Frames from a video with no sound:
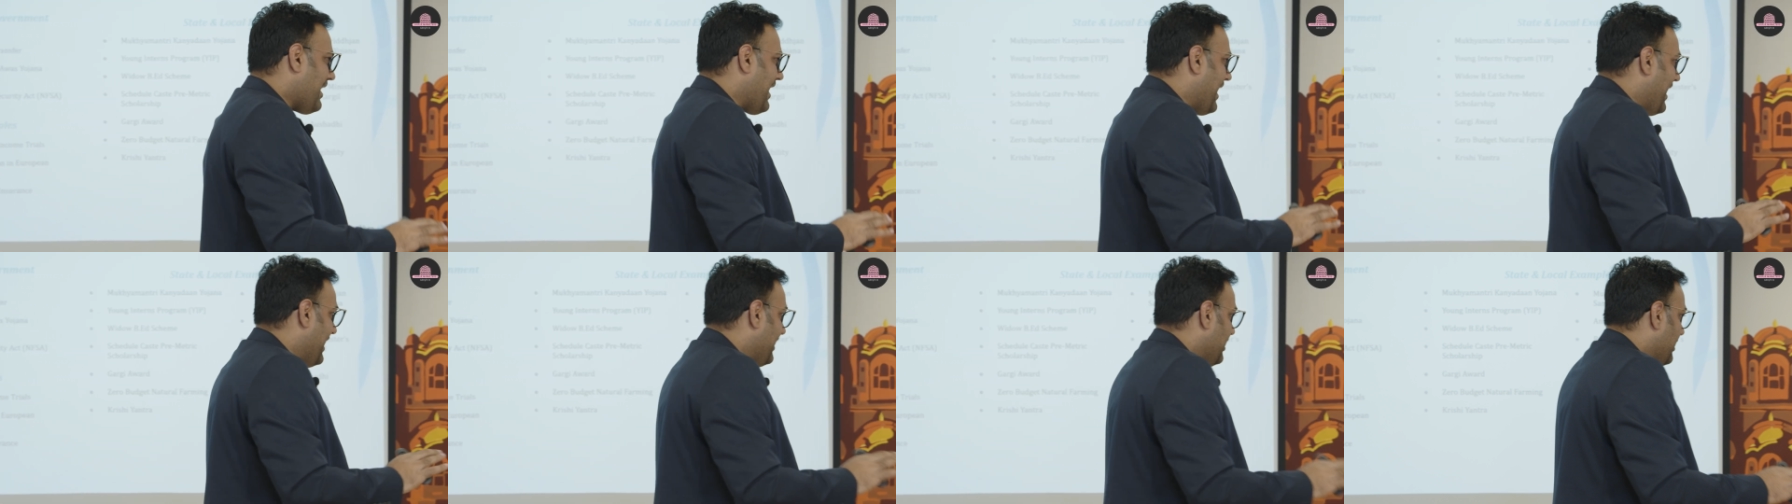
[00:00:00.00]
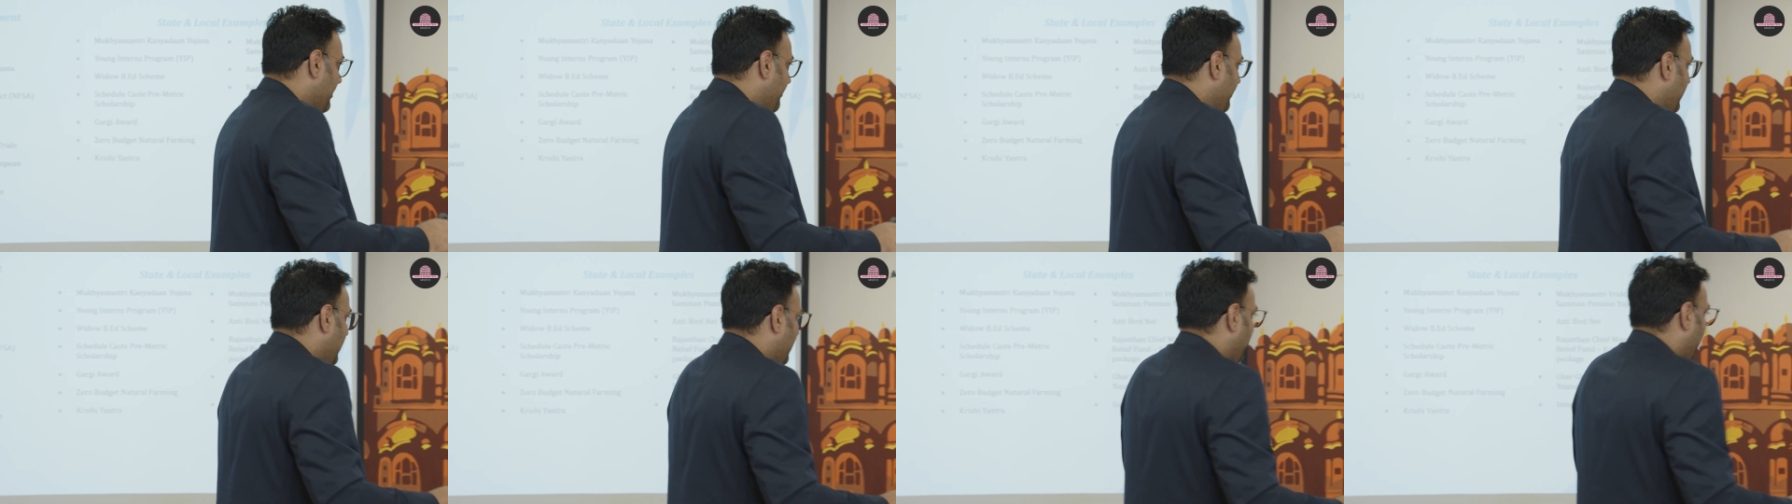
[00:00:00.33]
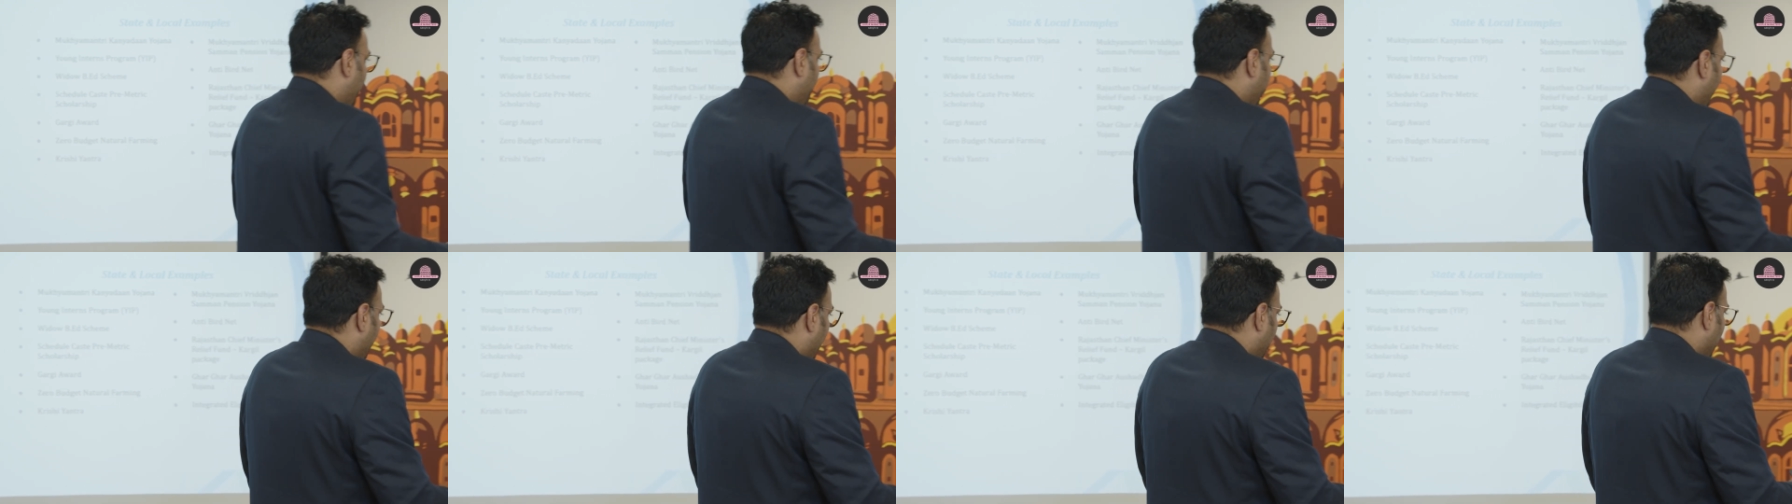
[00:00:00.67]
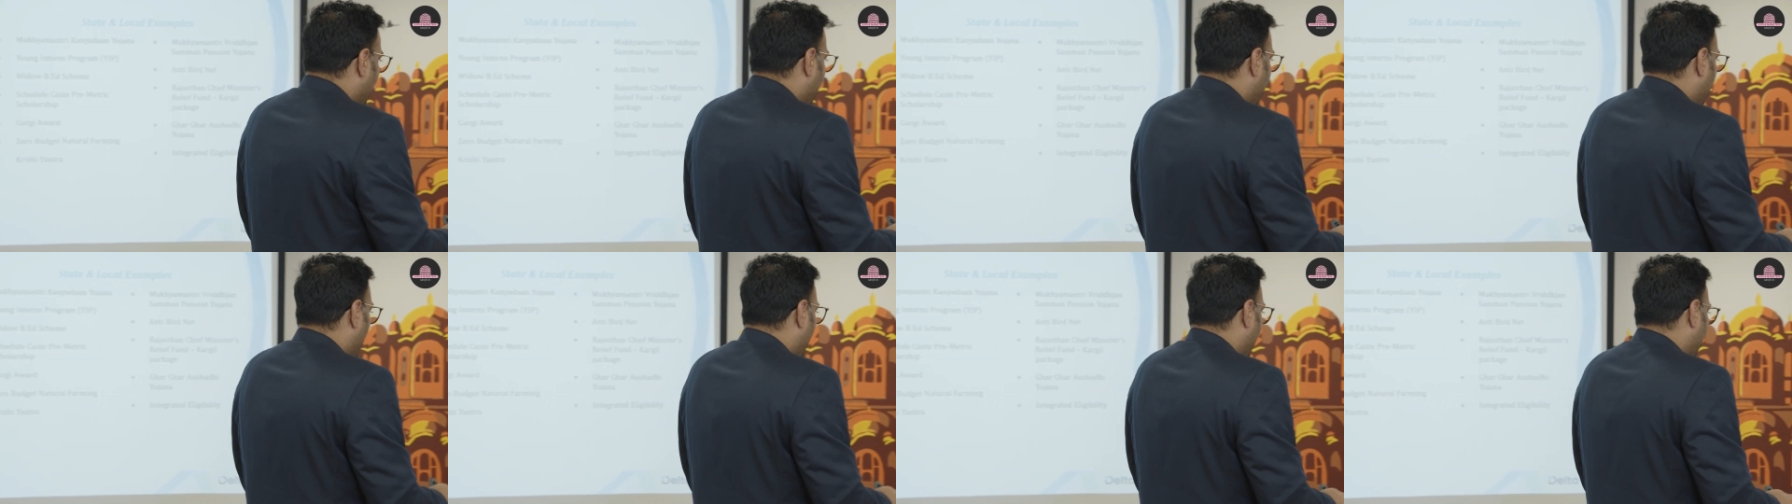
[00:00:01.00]
And number
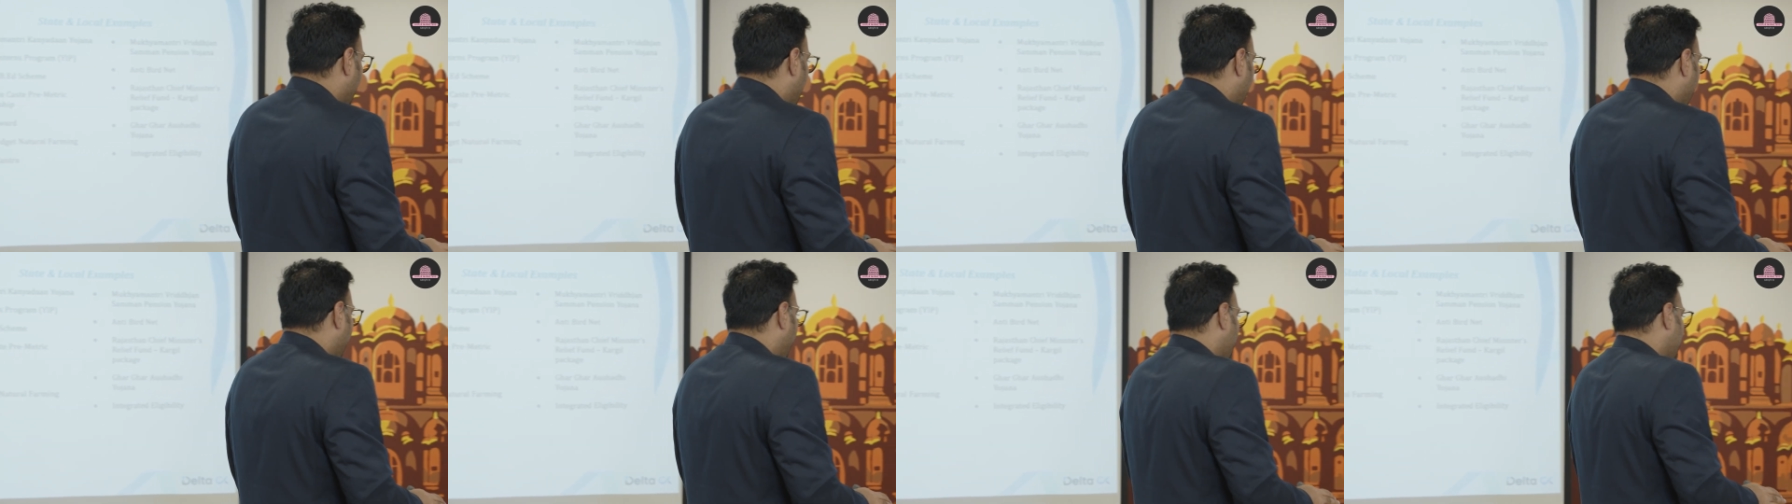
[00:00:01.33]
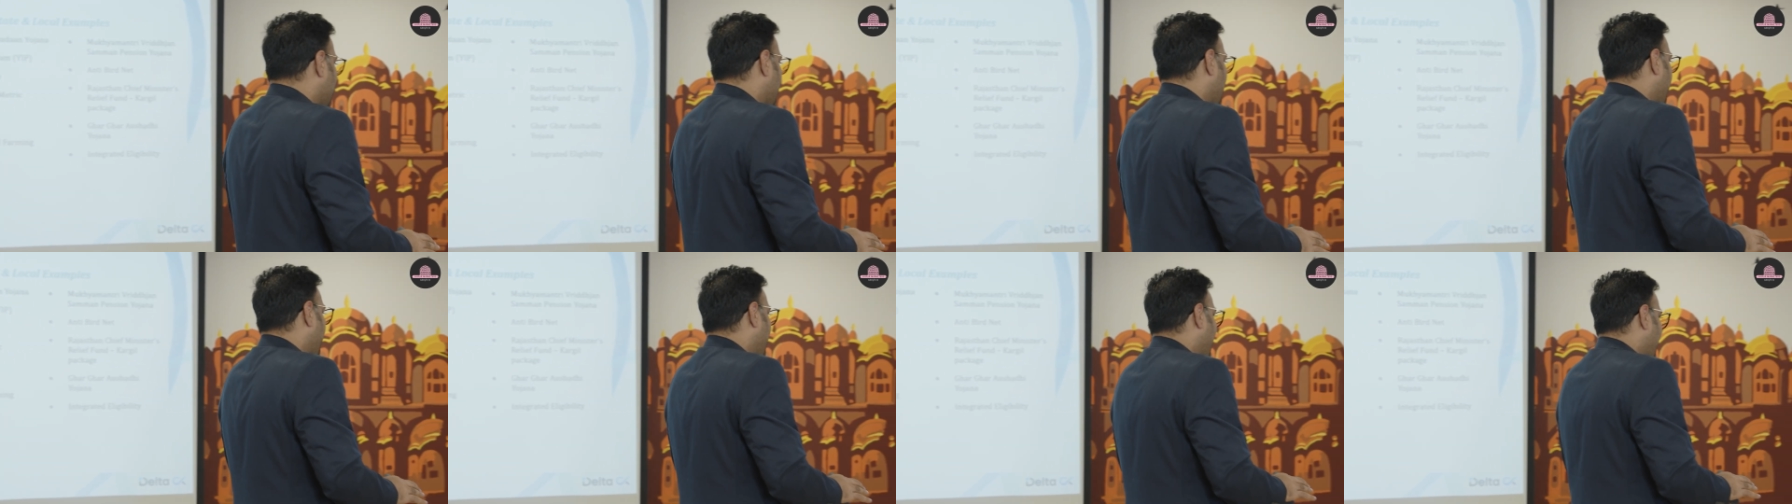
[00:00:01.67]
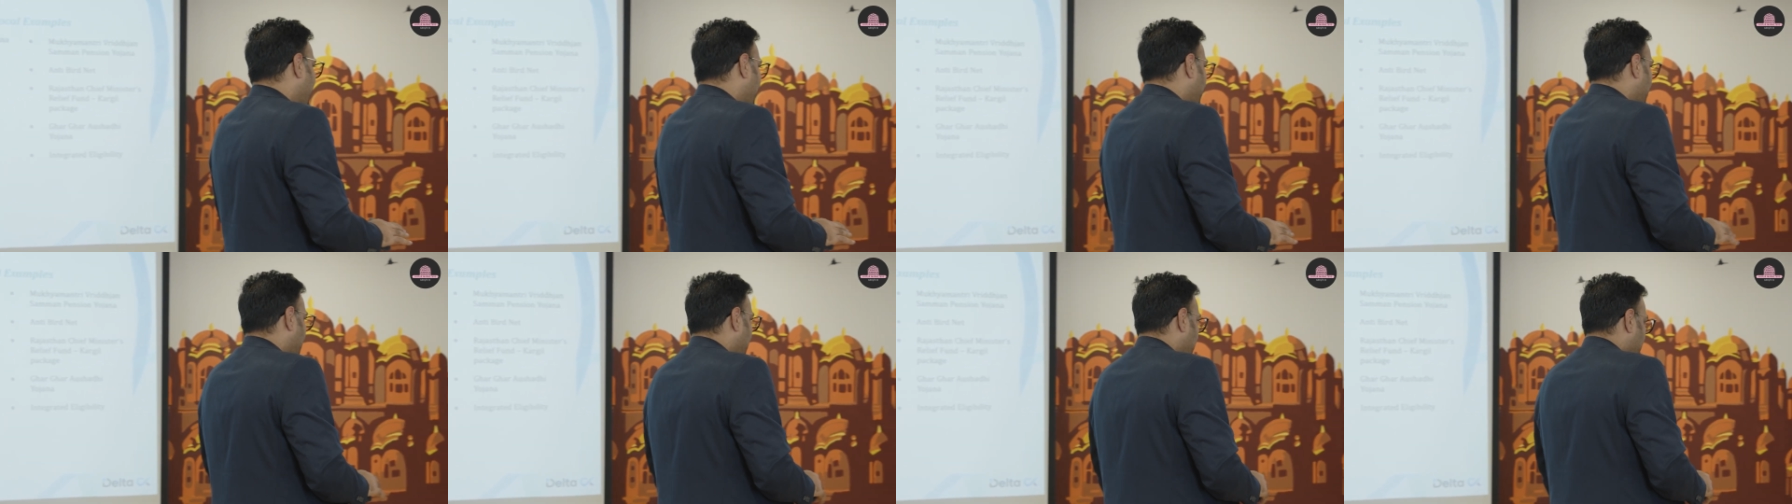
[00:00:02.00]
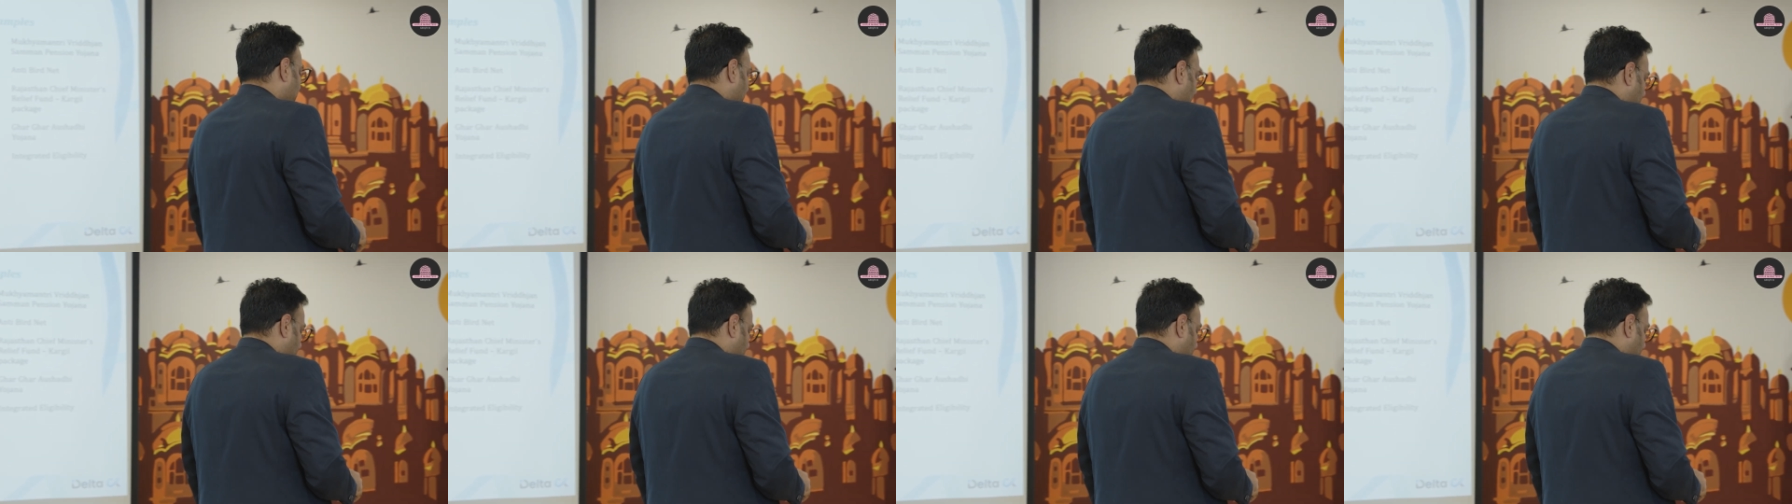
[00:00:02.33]
of programs which are being run